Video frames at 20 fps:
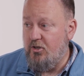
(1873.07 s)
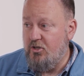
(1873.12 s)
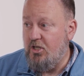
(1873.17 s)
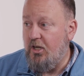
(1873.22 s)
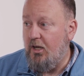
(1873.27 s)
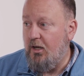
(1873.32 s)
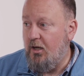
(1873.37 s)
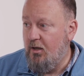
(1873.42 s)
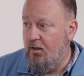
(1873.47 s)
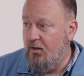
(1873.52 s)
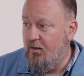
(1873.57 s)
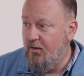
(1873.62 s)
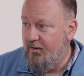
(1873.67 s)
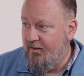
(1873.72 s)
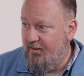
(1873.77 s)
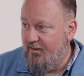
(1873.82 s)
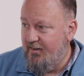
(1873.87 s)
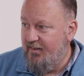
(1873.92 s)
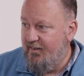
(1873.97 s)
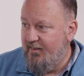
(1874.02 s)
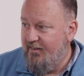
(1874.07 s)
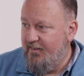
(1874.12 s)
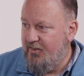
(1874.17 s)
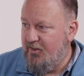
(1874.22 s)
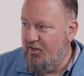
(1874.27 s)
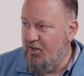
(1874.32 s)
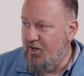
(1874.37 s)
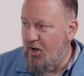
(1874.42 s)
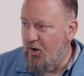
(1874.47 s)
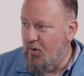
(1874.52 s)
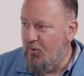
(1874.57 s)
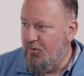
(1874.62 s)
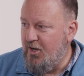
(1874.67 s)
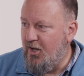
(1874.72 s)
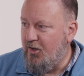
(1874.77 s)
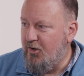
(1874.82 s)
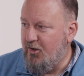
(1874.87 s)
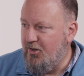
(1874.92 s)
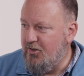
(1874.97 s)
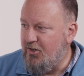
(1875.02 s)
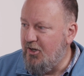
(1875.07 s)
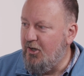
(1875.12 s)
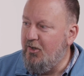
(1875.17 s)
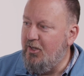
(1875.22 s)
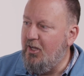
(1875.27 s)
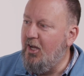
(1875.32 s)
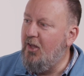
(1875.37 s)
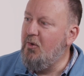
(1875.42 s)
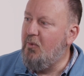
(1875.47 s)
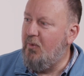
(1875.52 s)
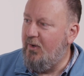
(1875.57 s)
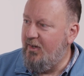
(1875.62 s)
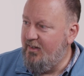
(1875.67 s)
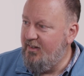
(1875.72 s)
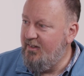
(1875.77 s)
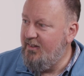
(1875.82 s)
cheek, tell her to turn the other one.